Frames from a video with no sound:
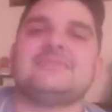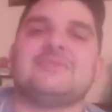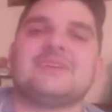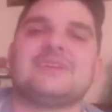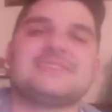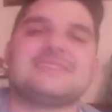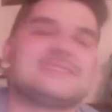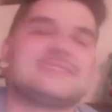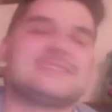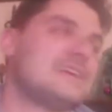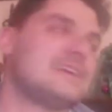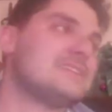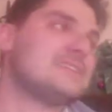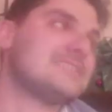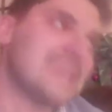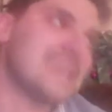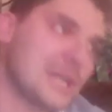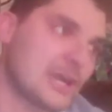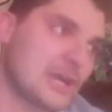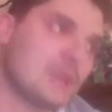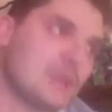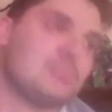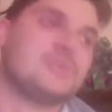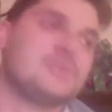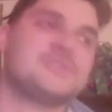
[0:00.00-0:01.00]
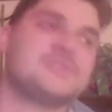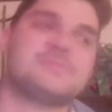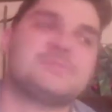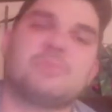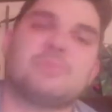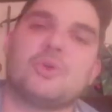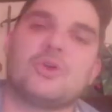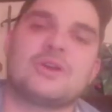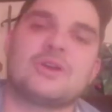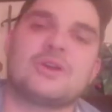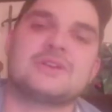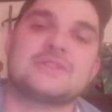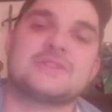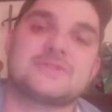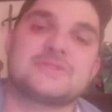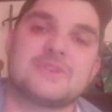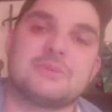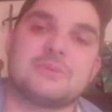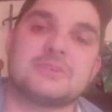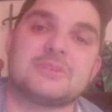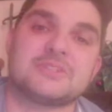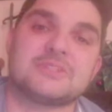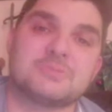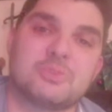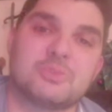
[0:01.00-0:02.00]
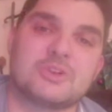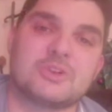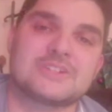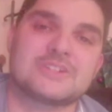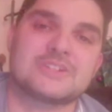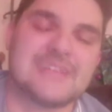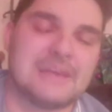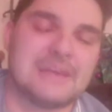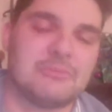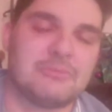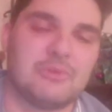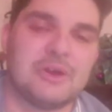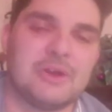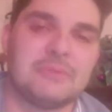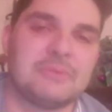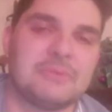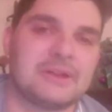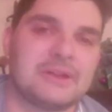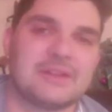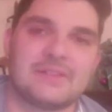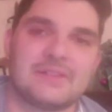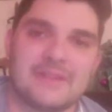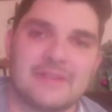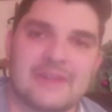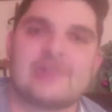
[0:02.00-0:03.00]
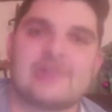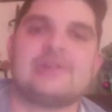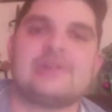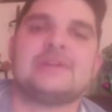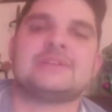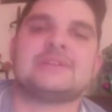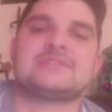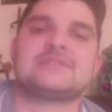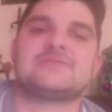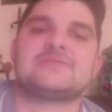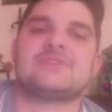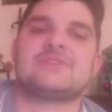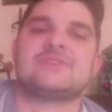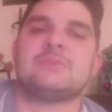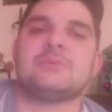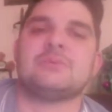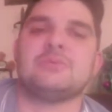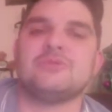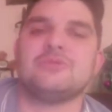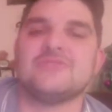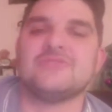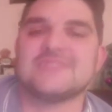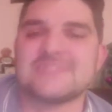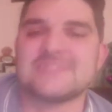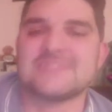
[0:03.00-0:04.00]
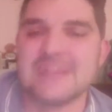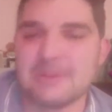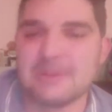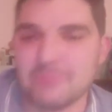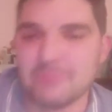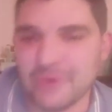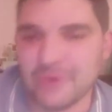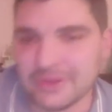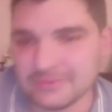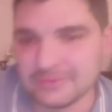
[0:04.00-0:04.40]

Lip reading: Once again, terrible sports from a sports standpoint, but hilarious from a movie standpoint.